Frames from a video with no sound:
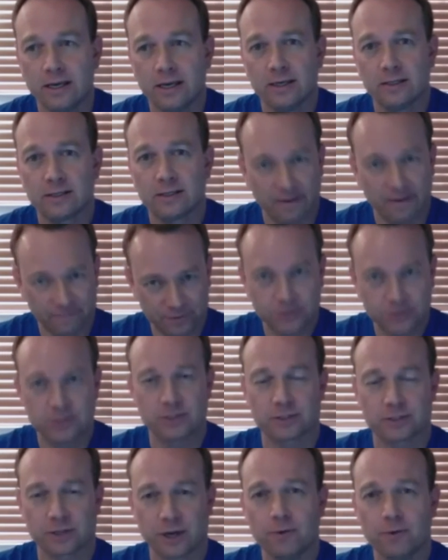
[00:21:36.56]
In San
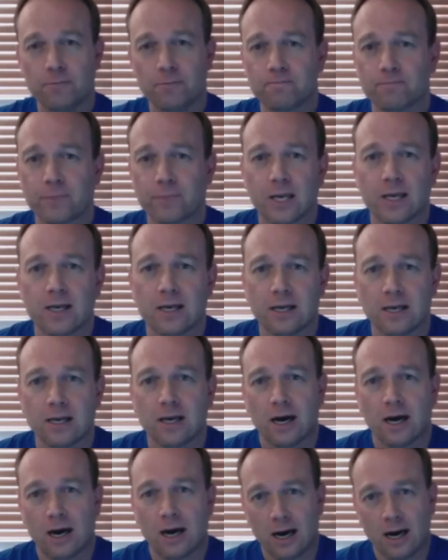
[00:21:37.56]
Francisco.
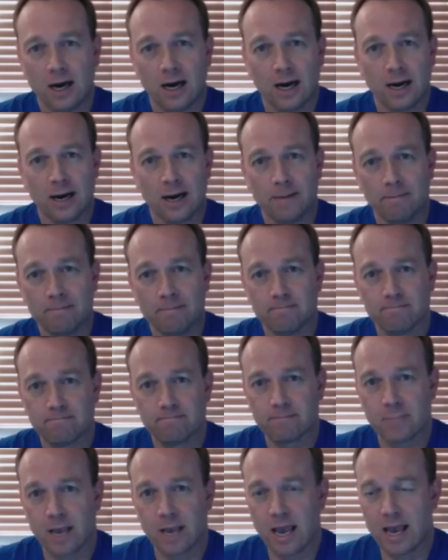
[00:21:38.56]

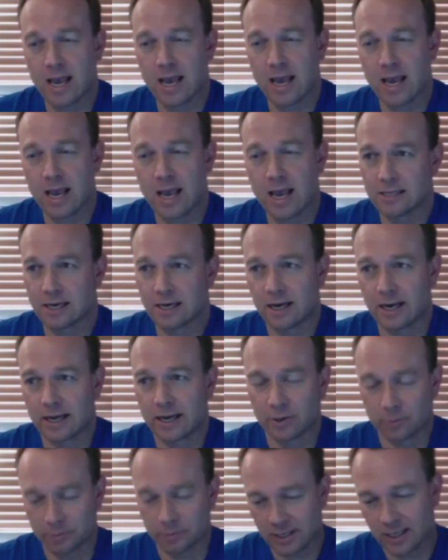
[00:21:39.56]
And
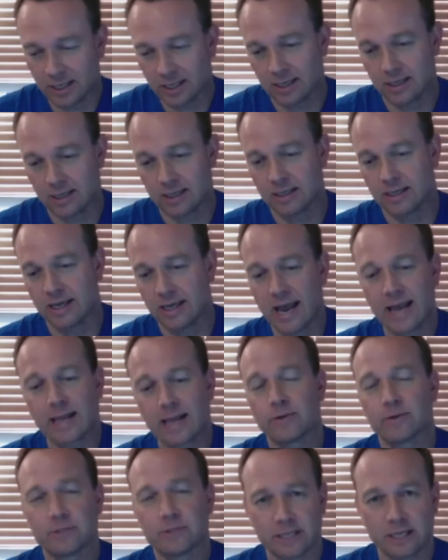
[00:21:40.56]
it'll be, the
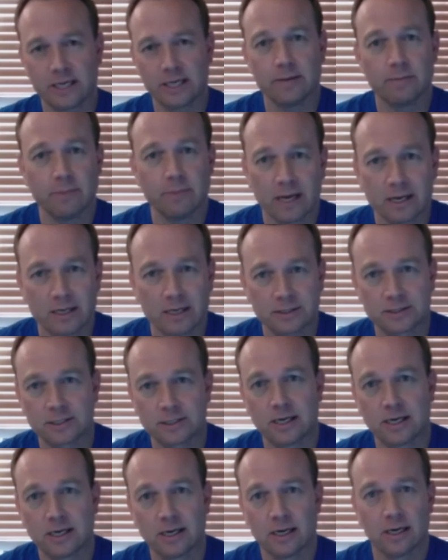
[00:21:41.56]
Angular team
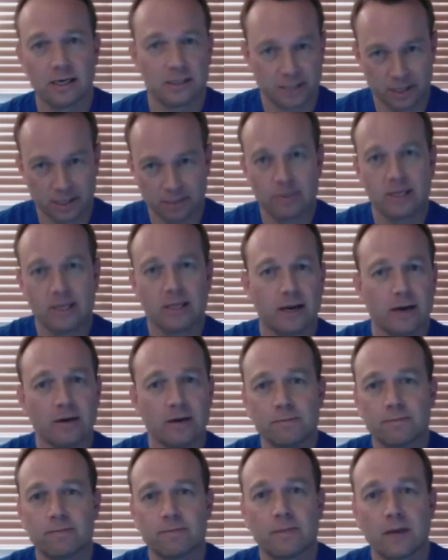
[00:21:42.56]
is going to be
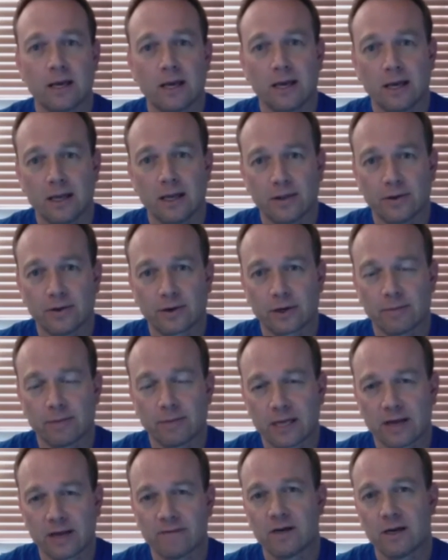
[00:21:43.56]
there. And they're
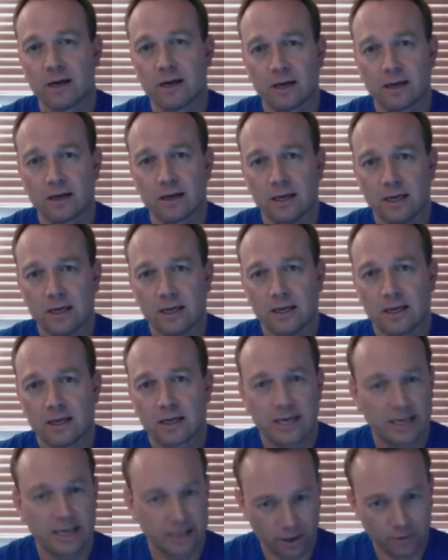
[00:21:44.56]
going to be giving a
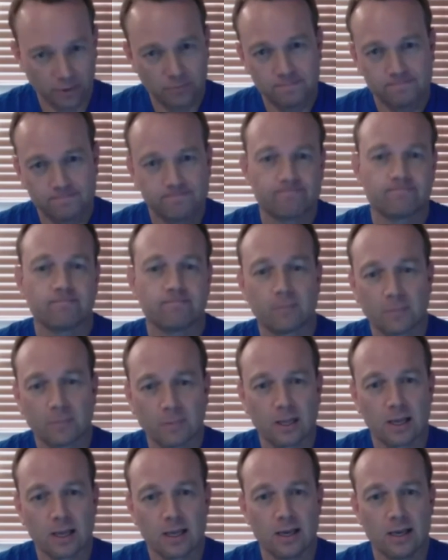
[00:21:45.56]
keynote.
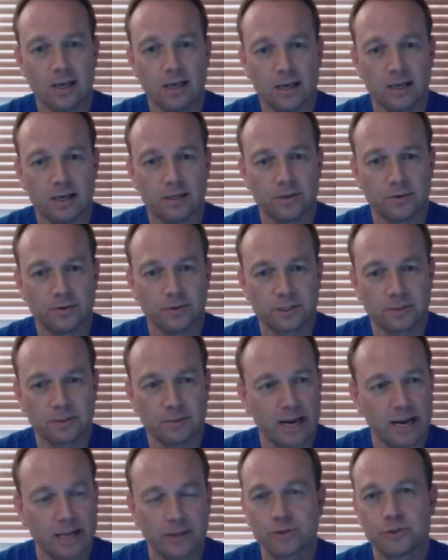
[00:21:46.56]
Cool. And doing
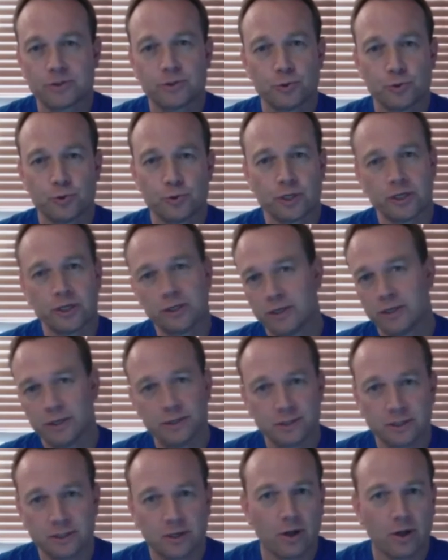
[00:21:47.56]
some Angular 2
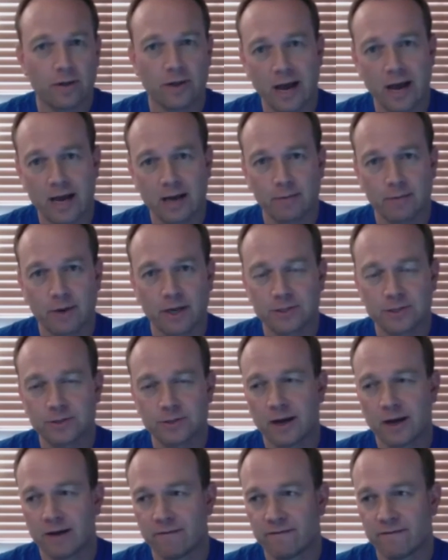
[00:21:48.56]
goodness and all that. We
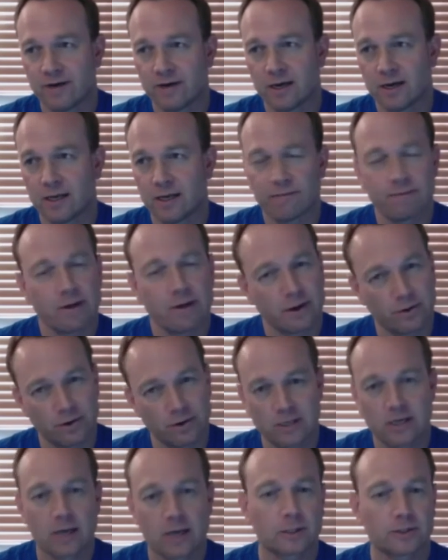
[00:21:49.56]
also have, you probably
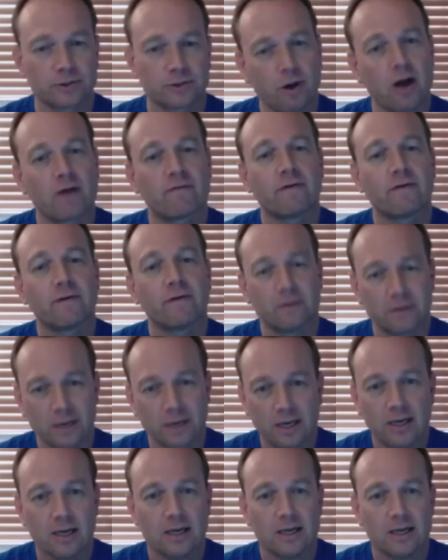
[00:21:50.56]
heard of Douglas Crockford.